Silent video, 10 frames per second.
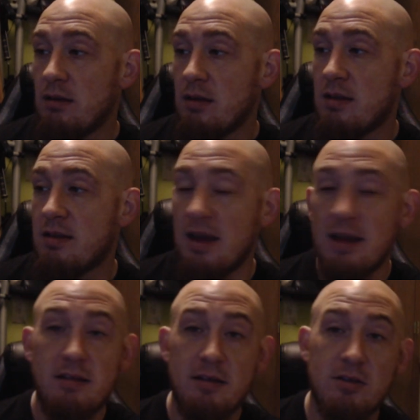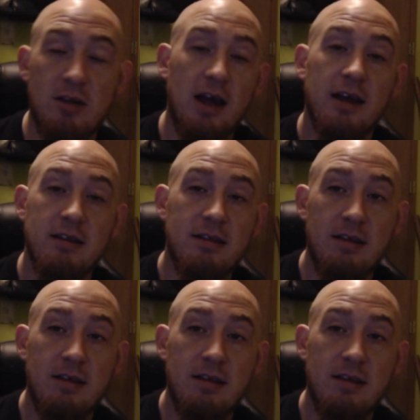Saints and Giants.